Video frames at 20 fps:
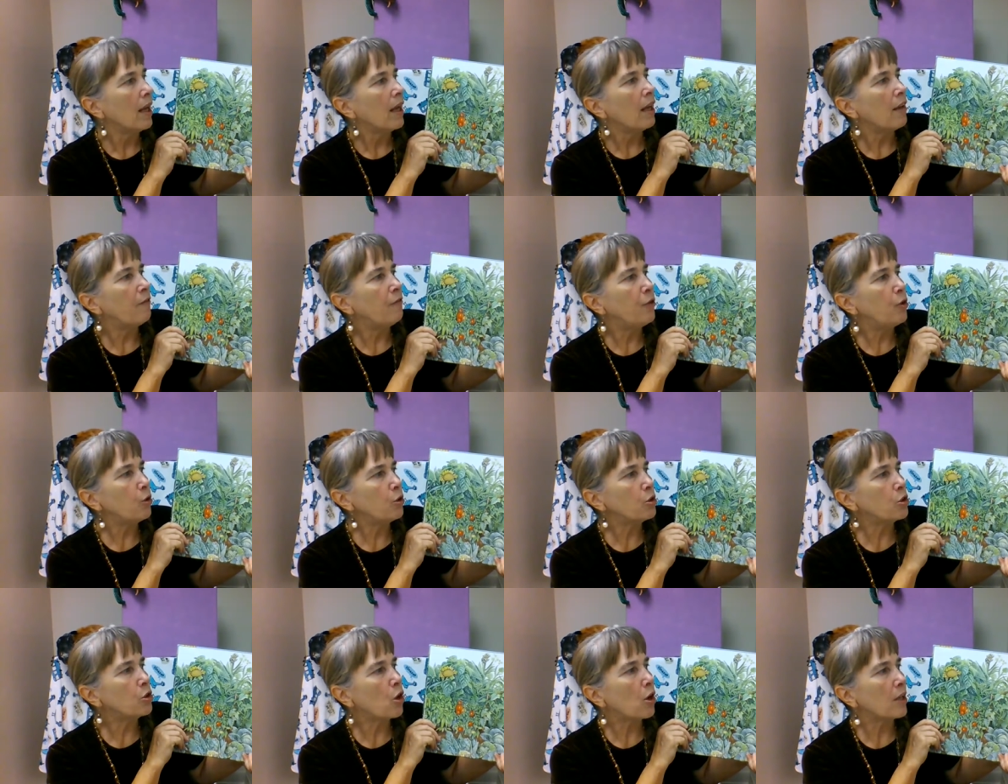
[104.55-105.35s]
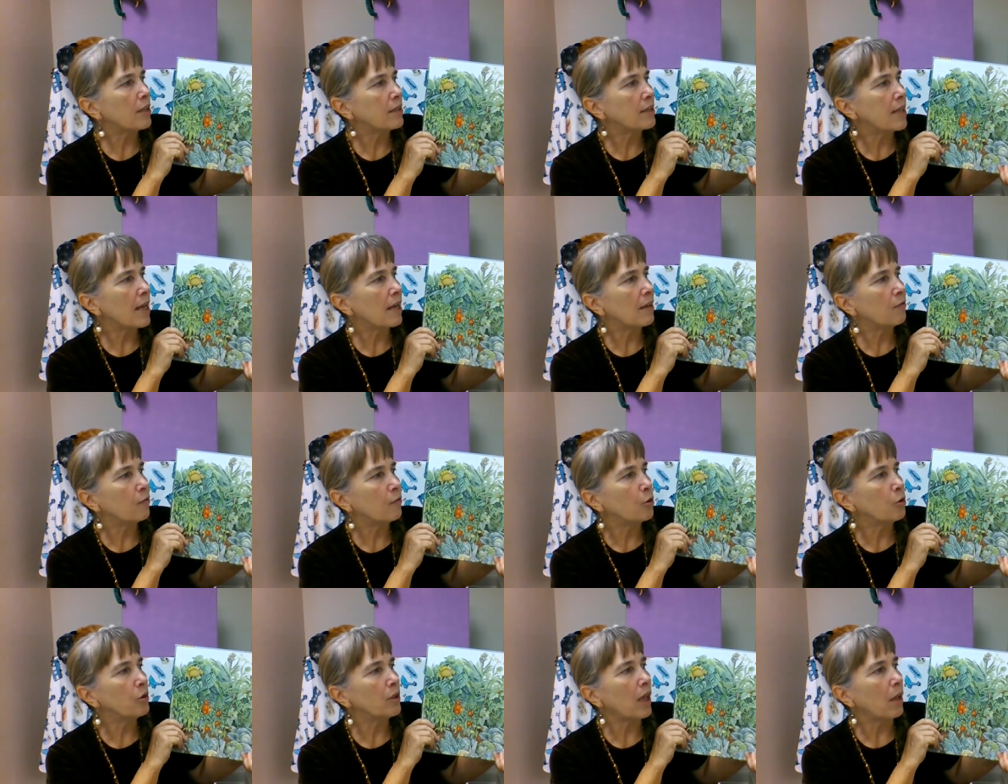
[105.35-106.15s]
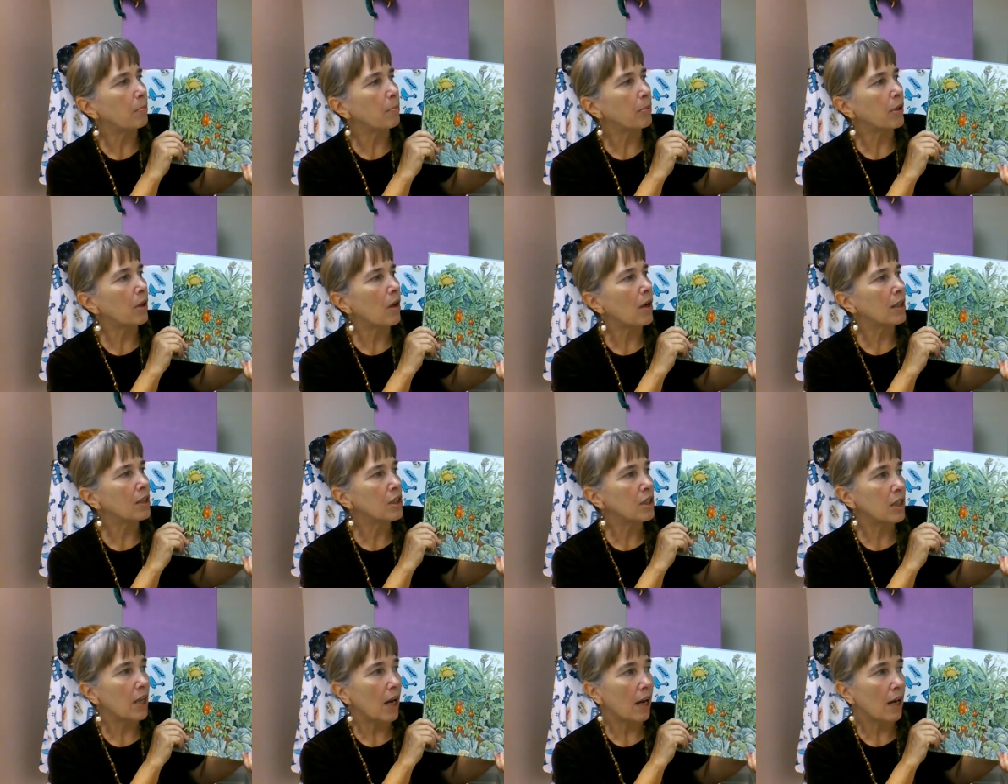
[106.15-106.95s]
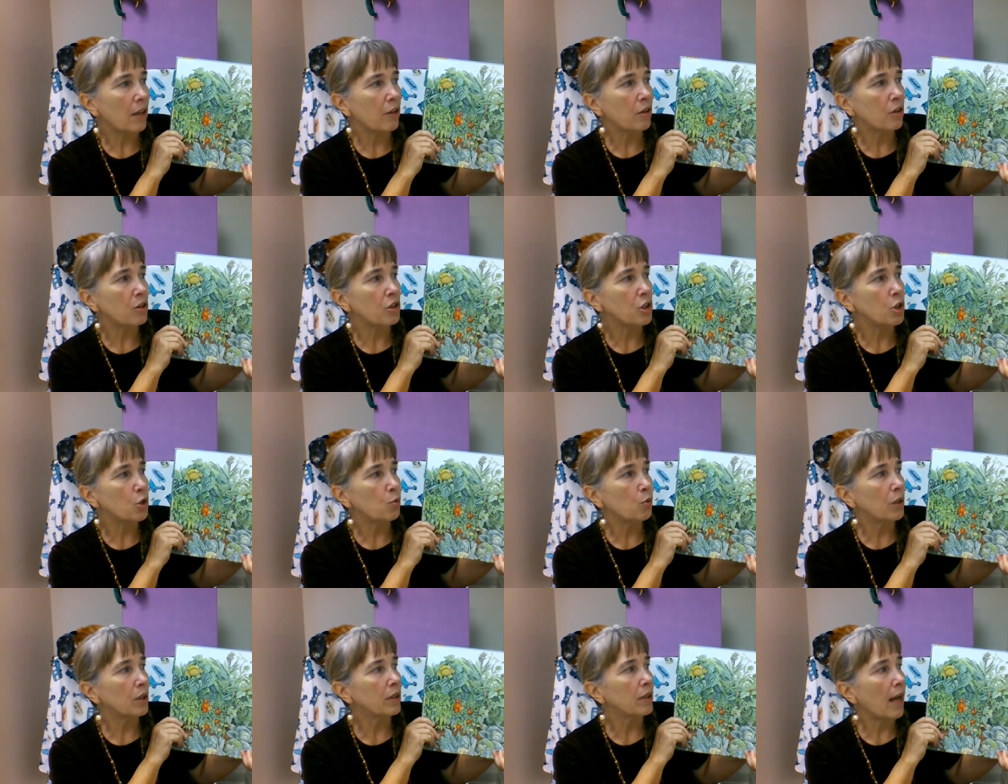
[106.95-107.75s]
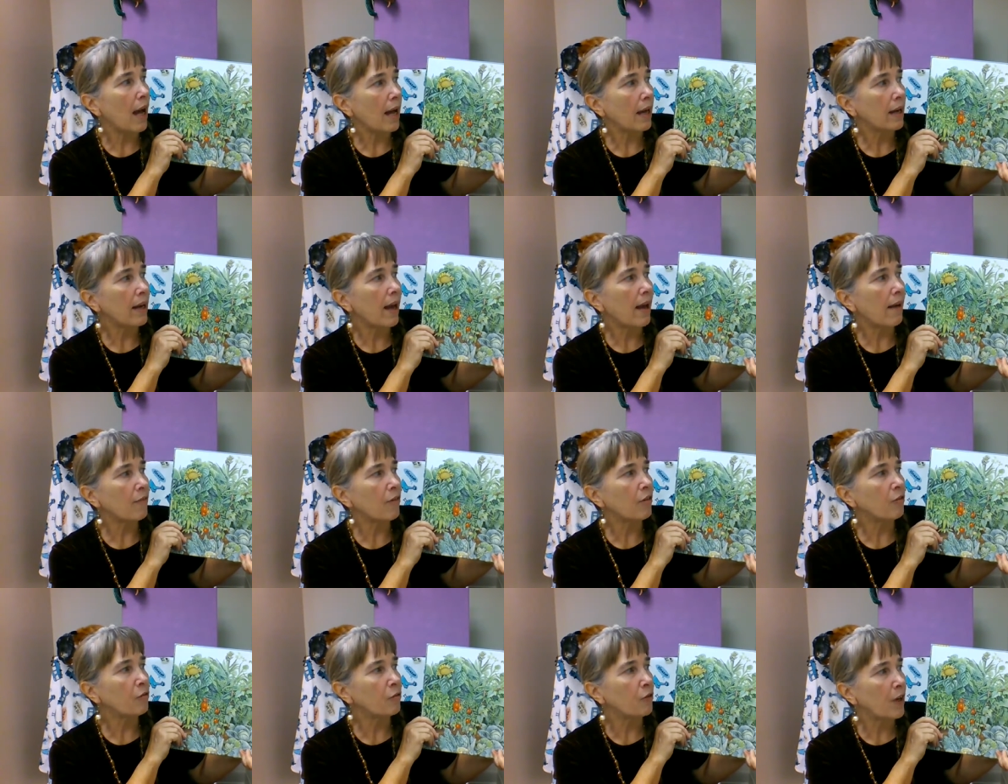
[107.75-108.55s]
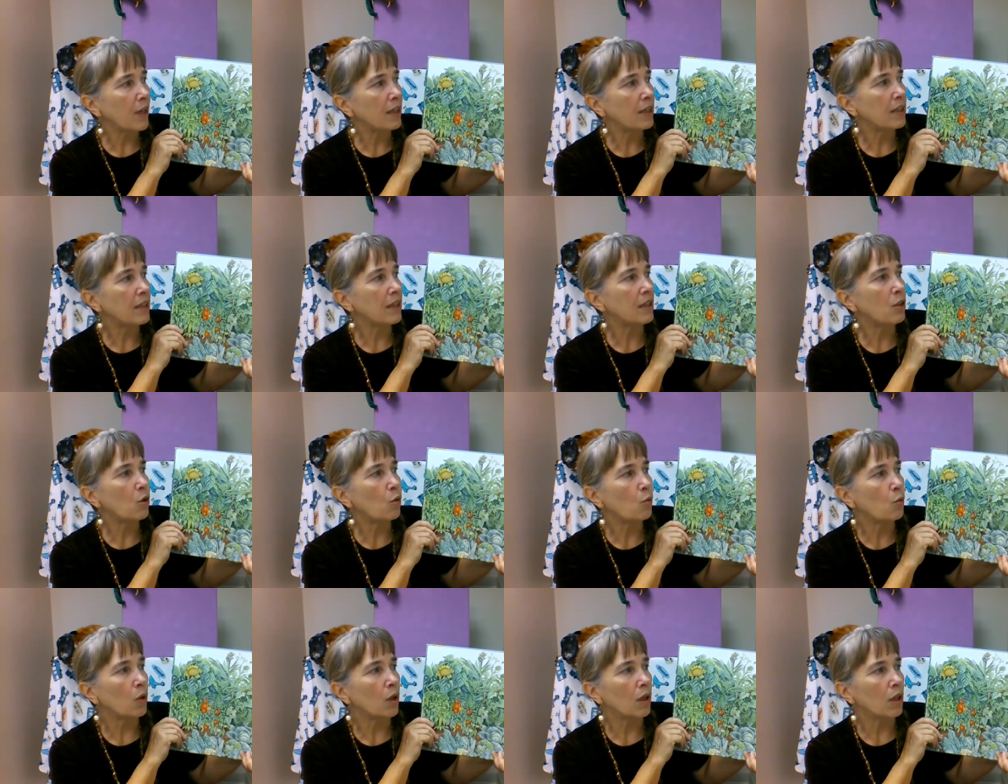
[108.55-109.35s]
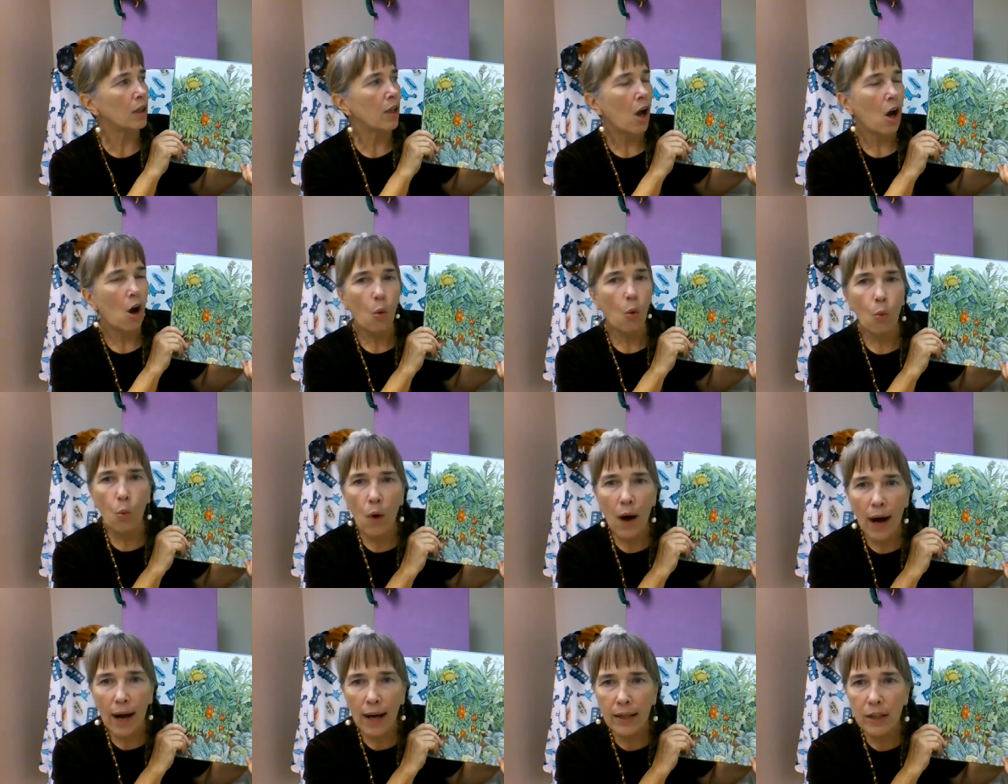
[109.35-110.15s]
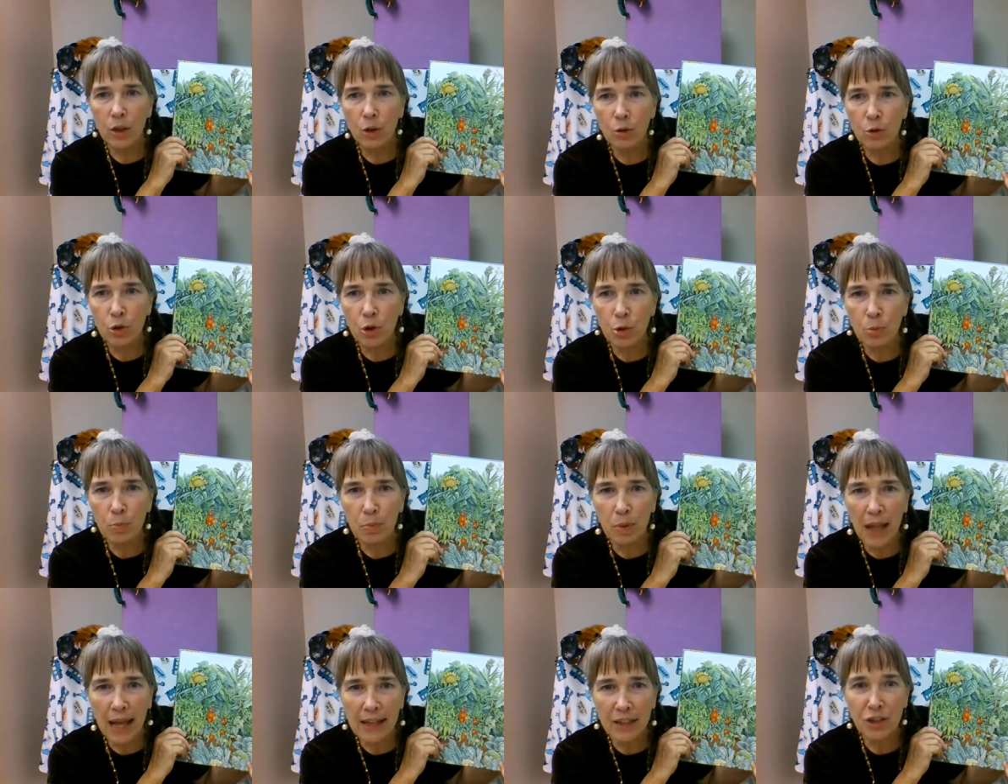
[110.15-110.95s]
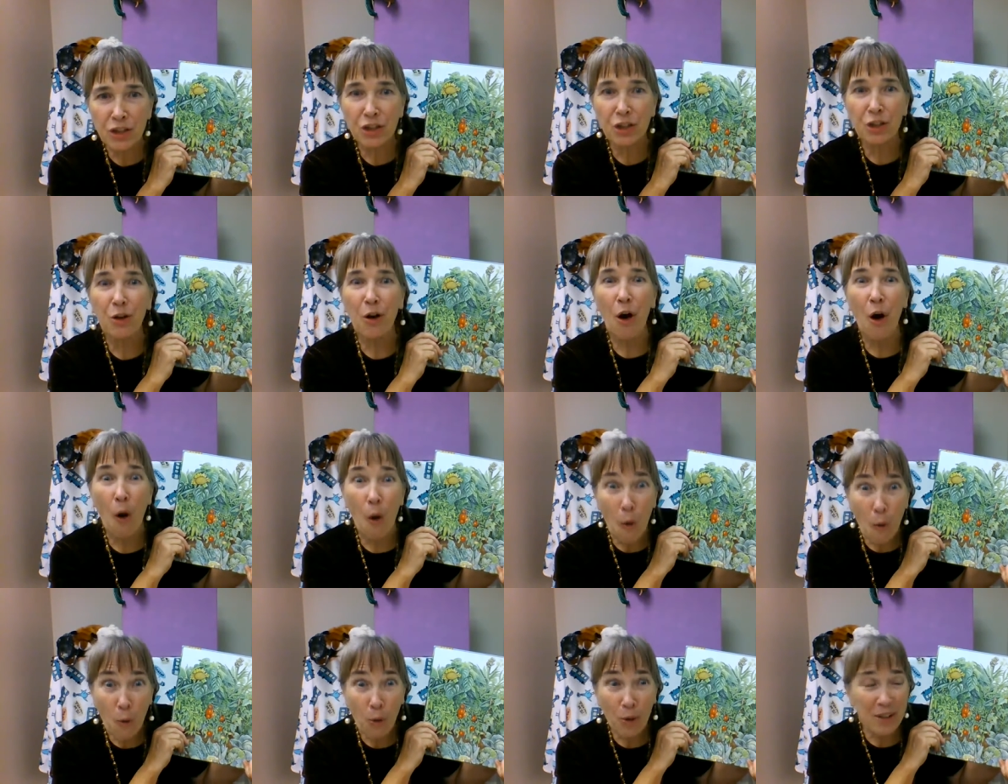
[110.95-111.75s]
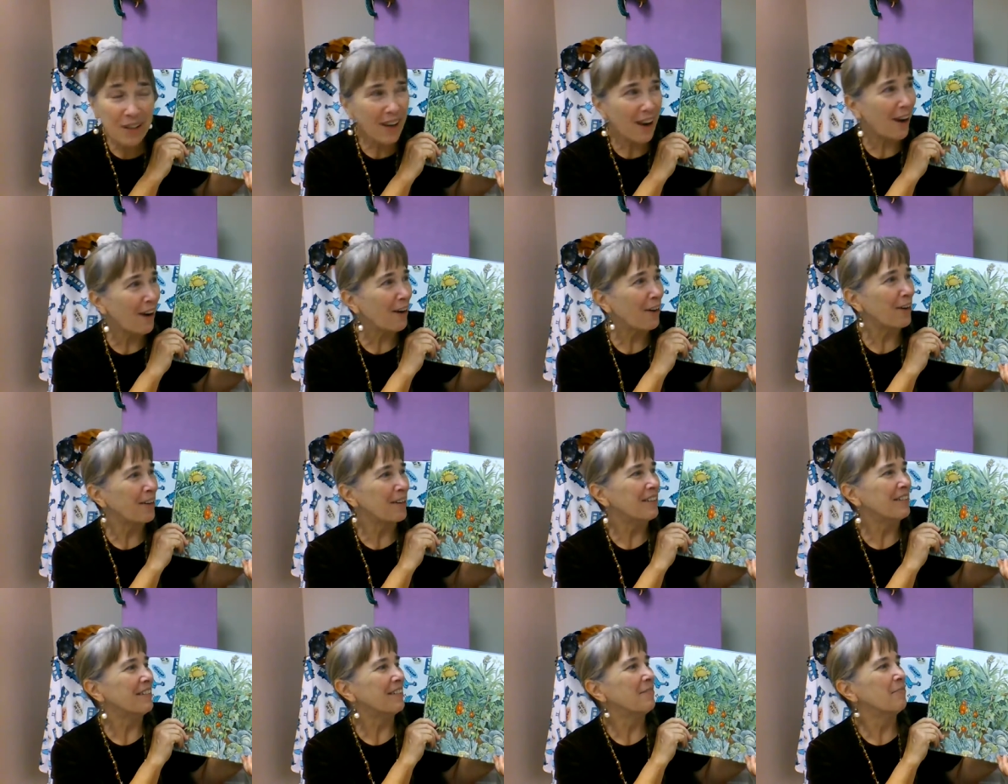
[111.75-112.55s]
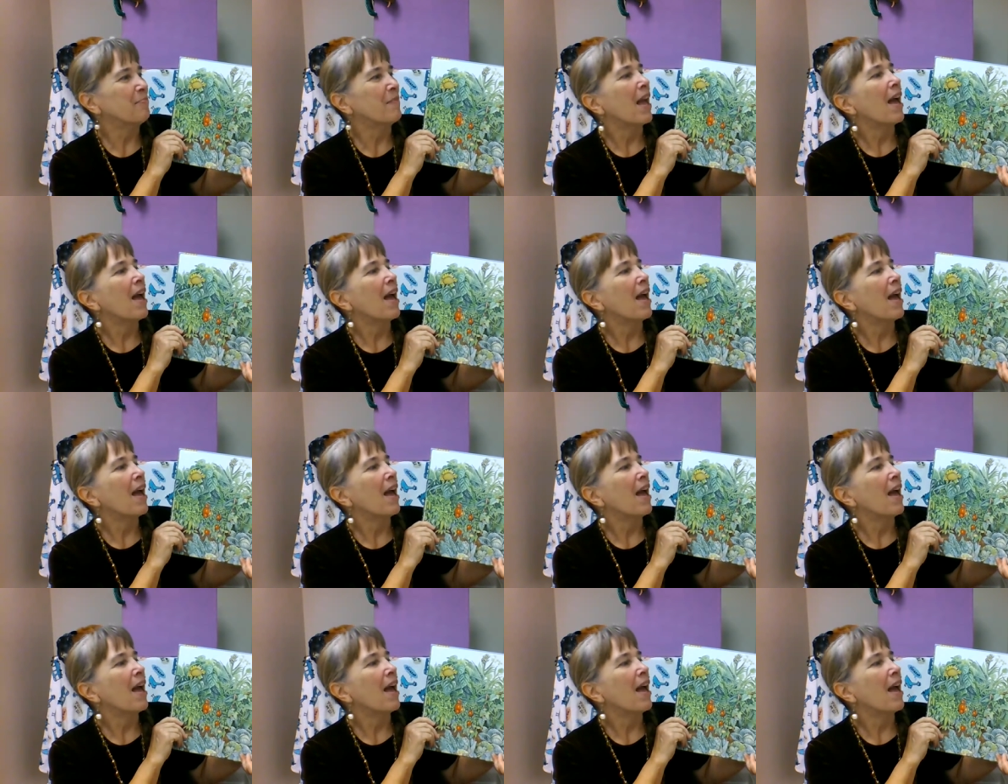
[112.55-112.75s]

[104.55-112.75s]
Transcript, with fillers: If you Take food that belongs to others. You will not have a friend in the world. Why don't you plant your own garden?